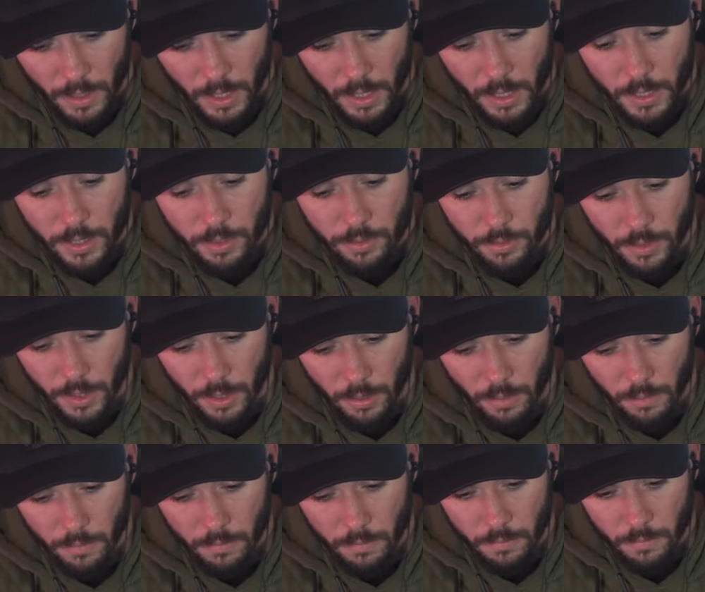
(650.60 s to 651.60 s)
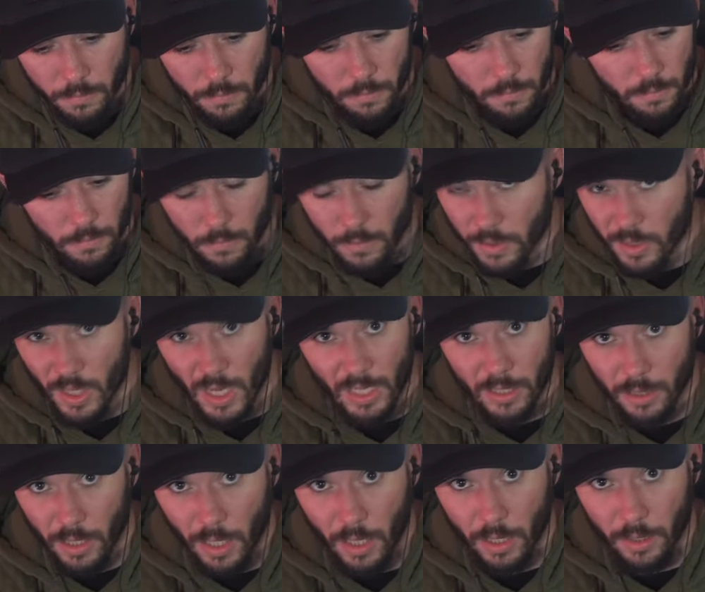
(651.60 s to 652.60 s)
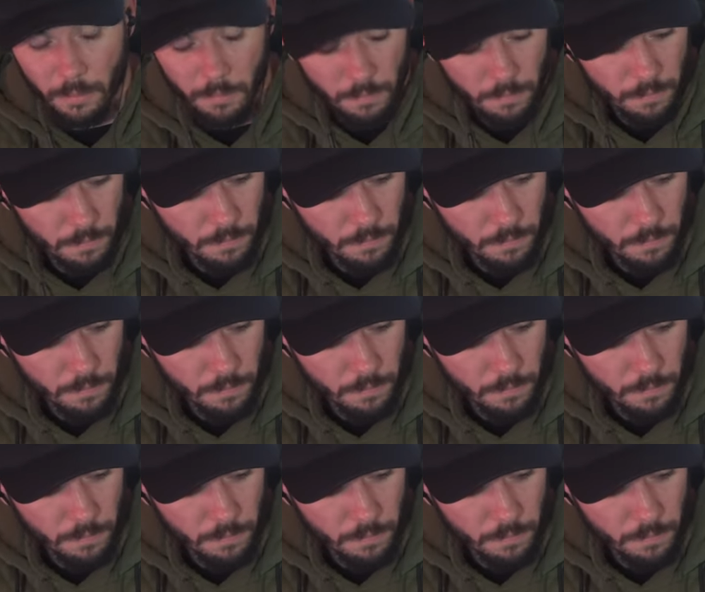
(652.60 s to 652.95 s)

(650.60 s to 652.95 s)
that Israel was not done.